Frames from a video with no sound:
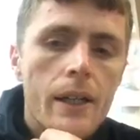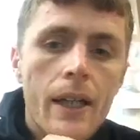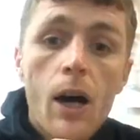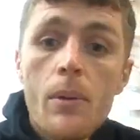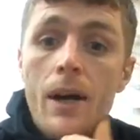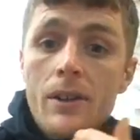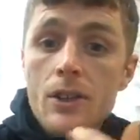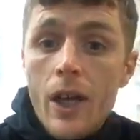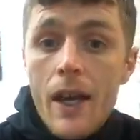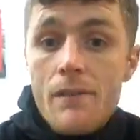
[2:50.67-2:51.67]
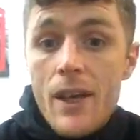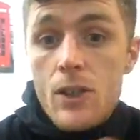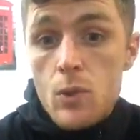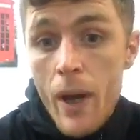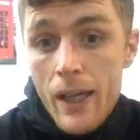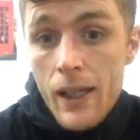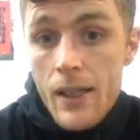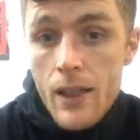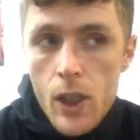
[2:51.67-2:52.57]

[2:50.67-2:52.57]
Now we had this guy in Venezuela